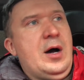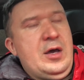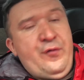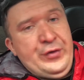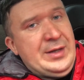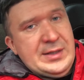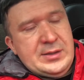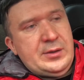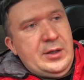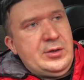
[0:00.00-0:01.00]
If it
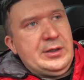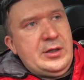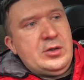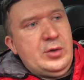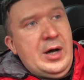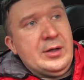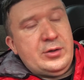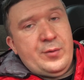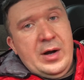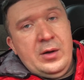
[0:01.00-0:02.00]
doesn't, then you're going to need to hunt
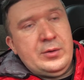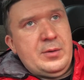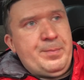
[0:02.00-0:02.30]
around.